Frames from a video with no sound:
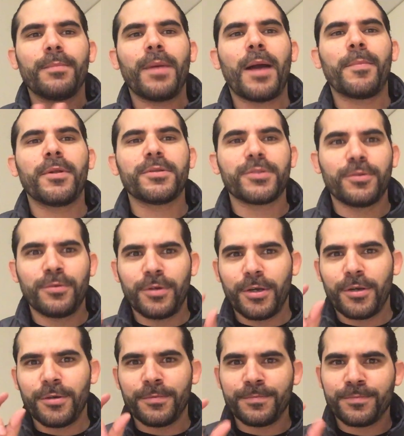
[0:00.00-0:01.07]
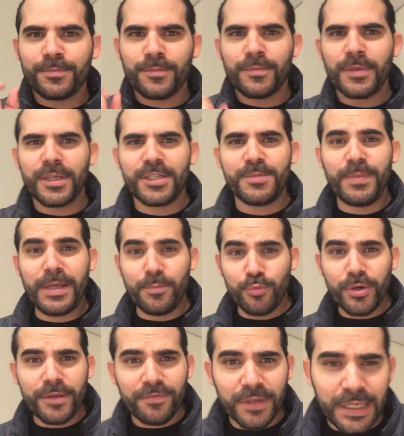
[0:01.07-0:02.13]
I'm also gonna speak
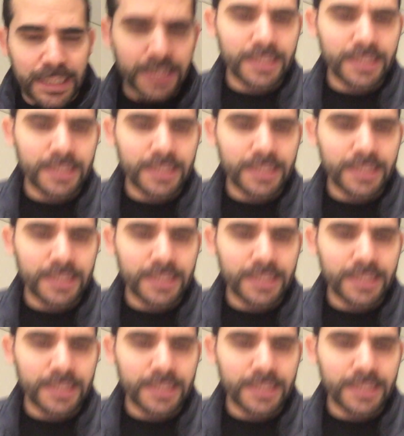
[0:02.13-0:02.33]
briefly